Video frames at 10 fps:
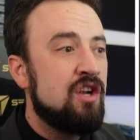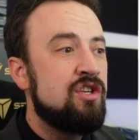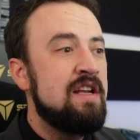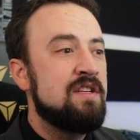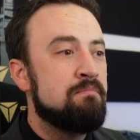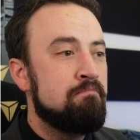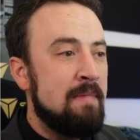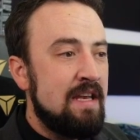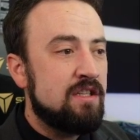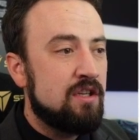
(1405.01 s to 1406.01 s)
She is
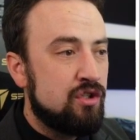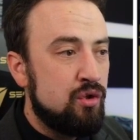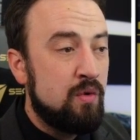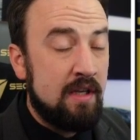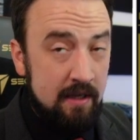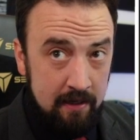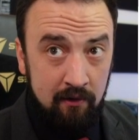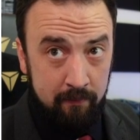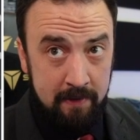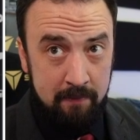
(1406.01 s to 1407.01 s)
meant to
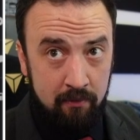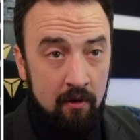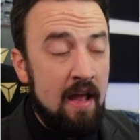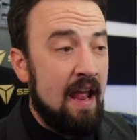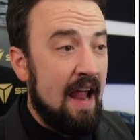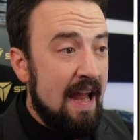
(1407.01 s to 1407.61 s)
kill people,